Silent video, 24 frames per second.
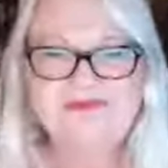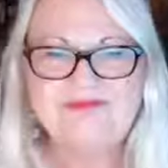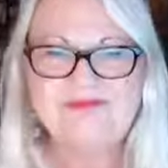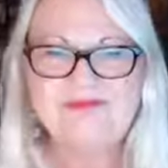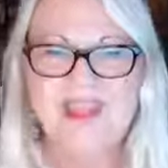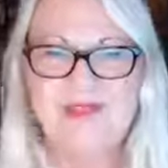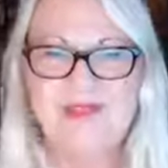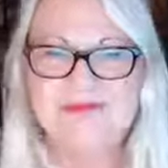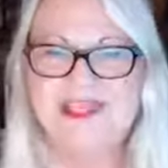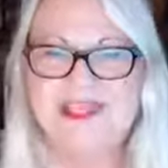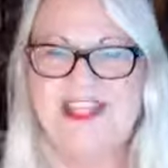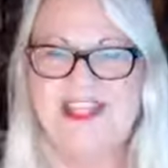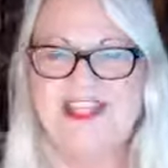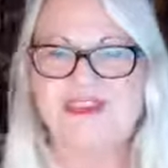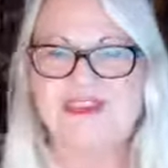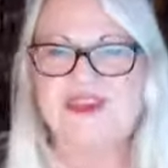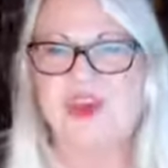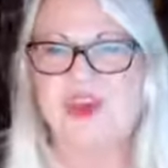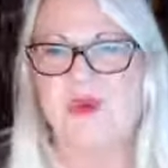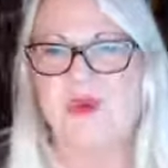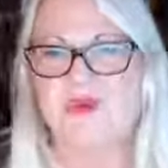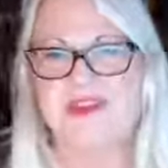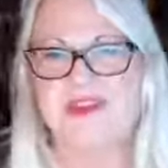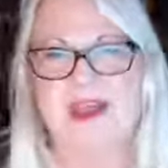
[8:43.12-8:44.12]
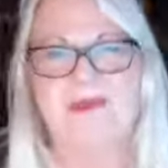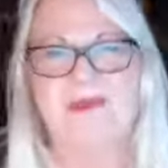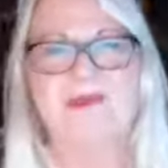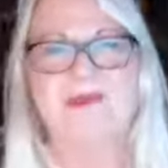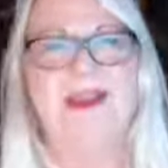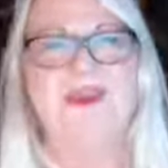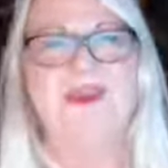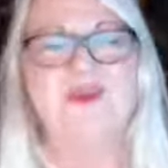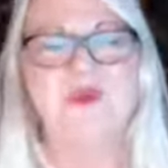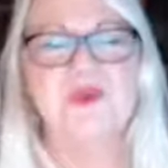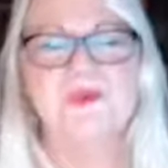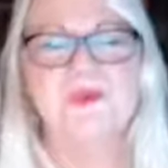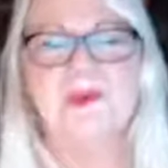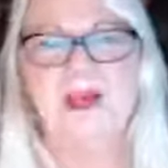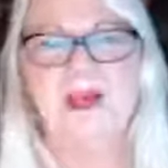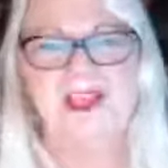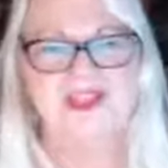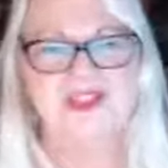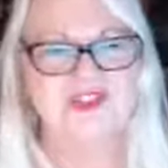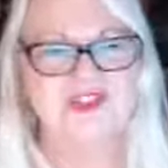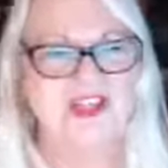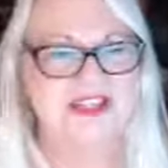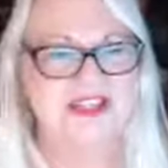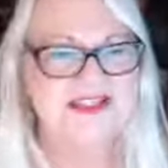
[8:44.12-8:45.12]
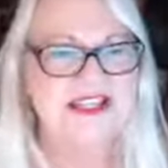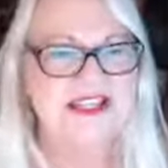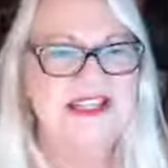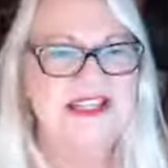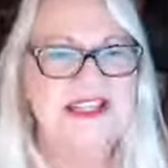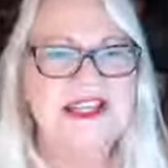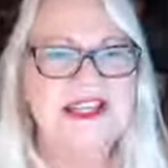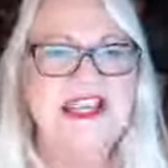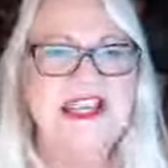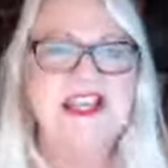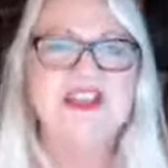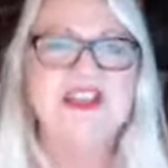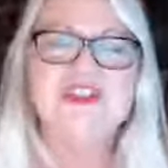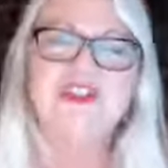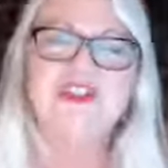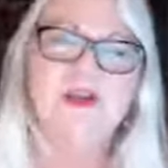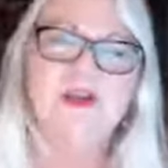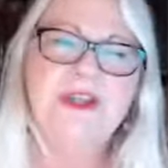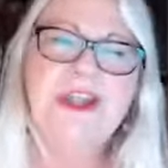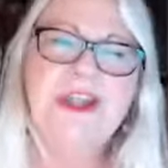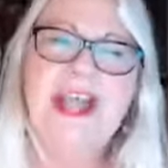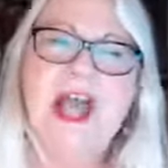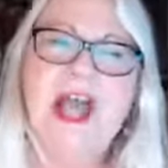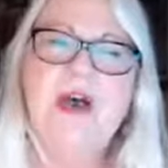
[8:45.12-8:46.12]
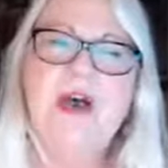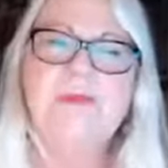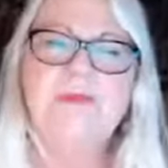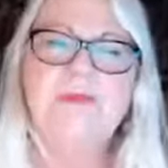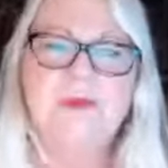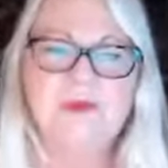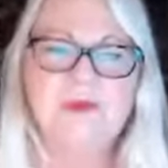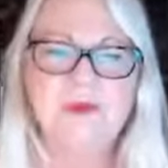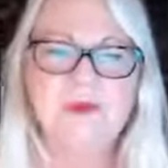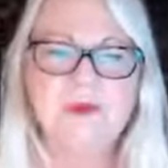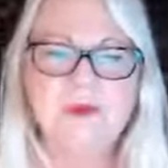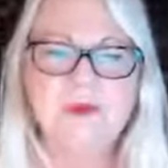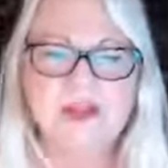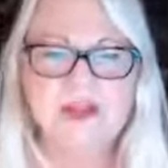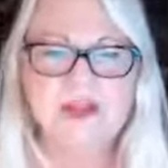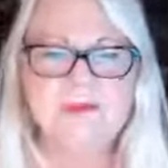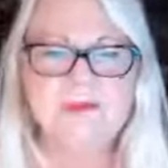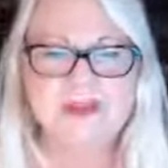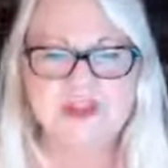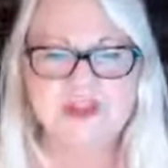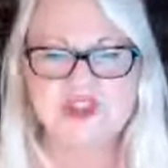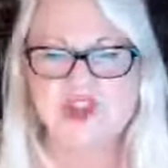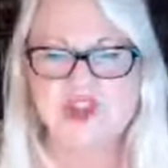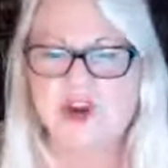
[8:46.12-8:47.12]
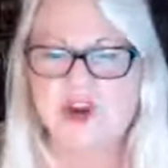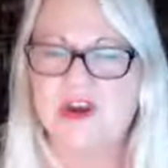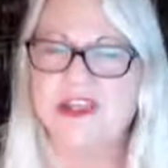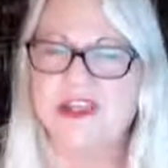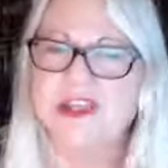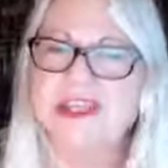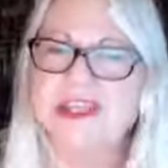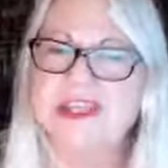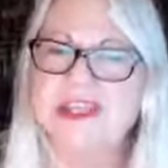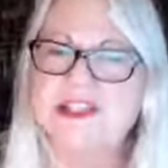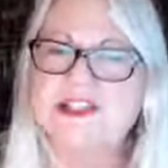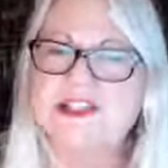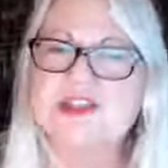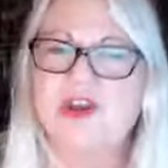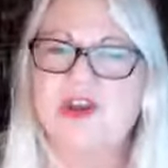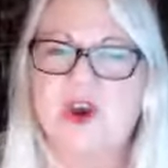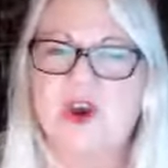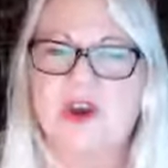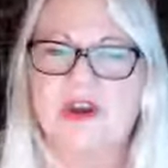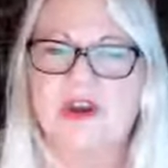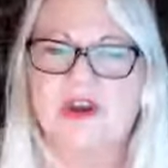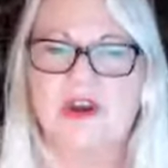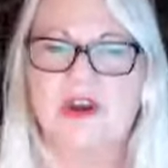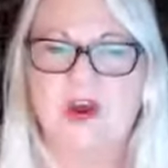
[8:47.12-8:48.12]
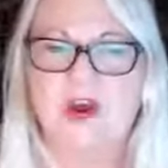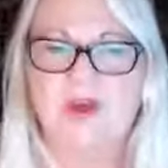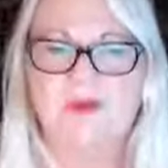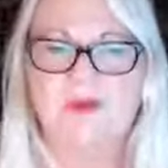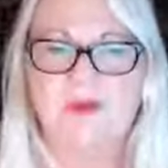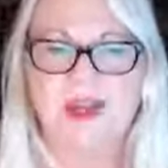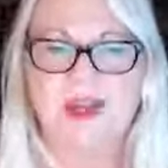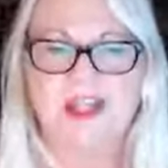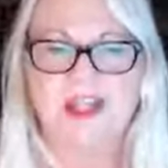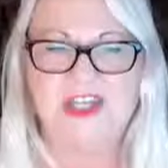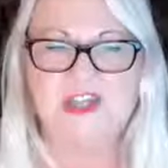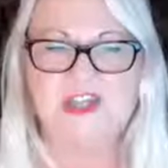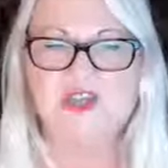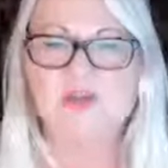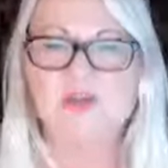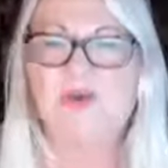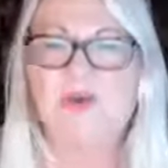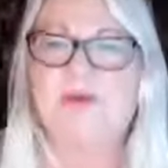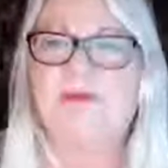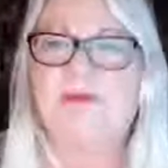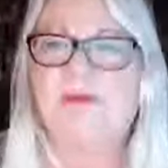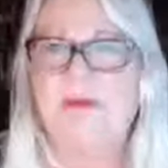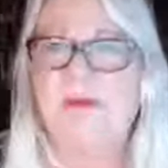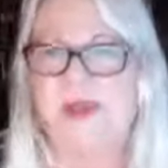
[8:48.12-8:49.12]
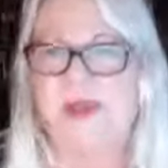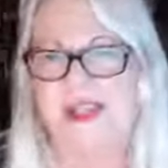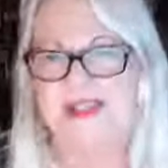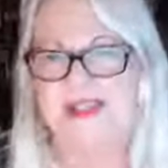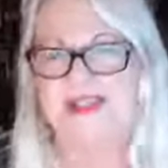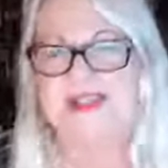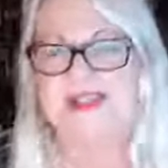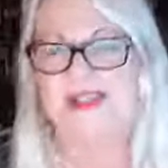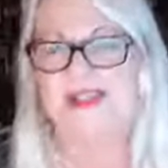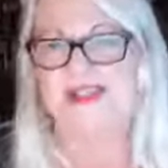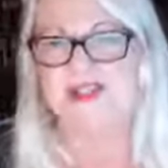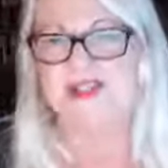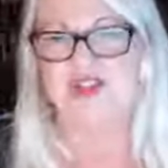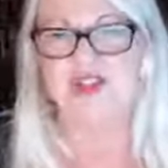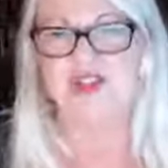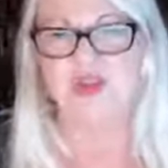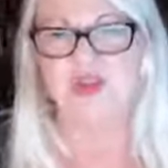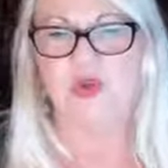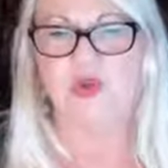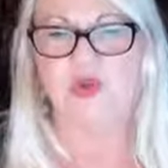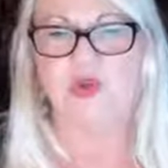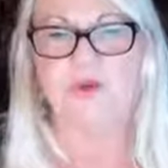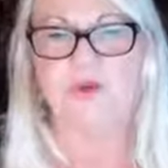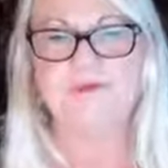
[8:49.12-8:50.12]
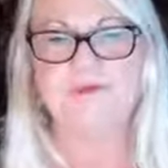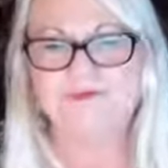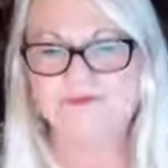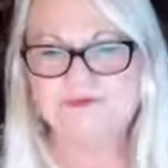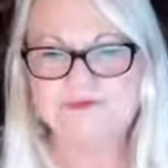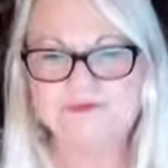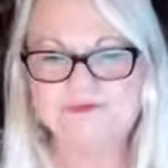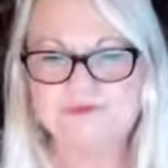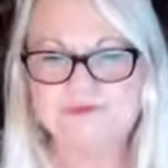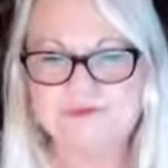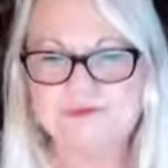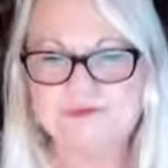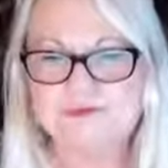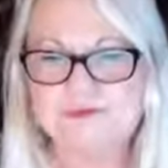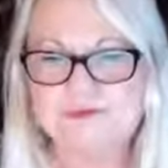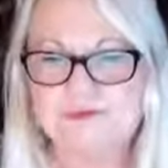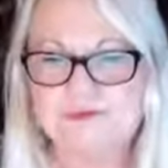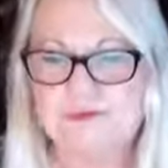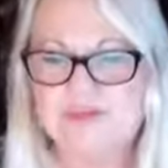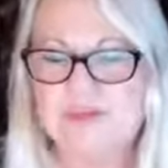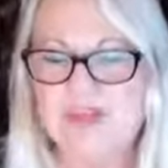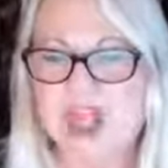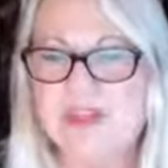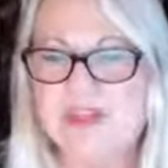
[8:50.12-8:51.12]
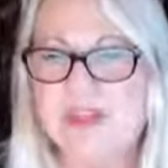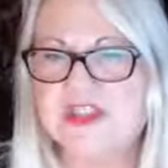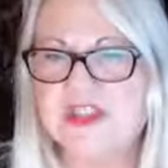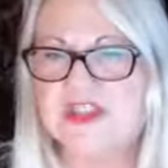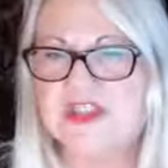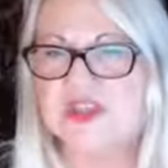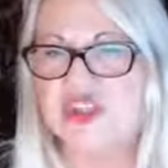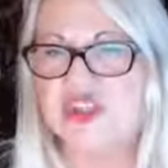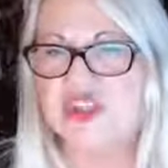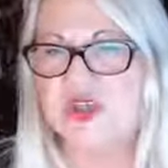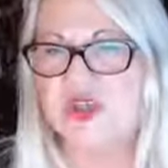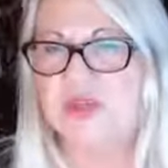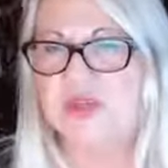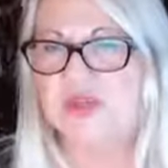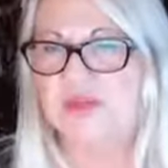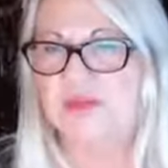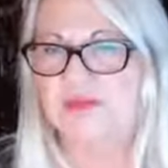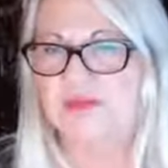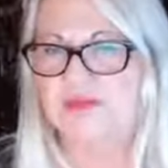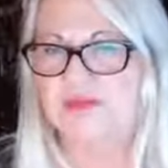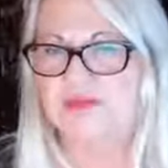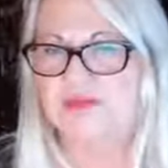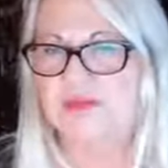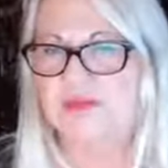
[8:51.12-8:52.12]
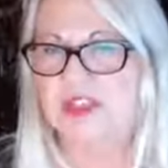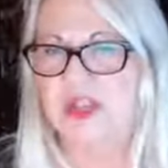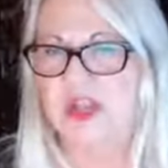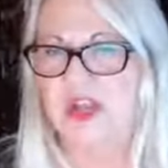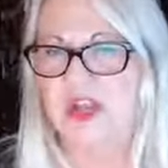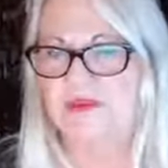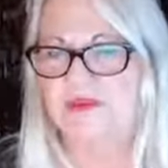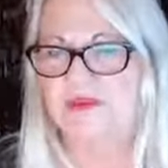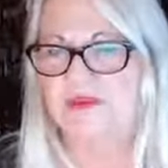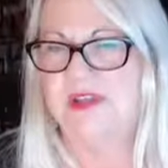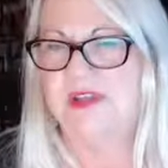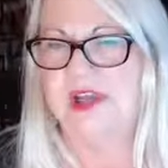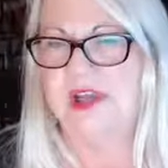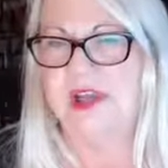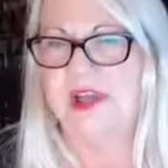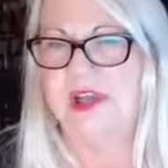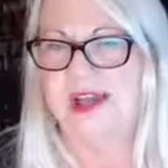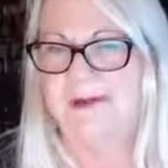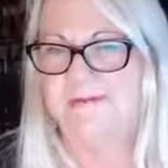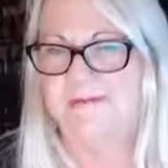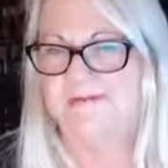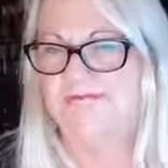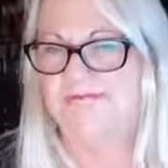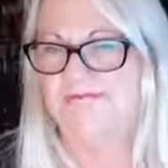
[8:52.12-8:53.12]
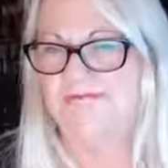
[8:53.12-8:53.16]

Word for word: getting choked up. I do apologize. So anyhow, but we want to make sure our kids are are ready to embrace this new, this new, you know, um,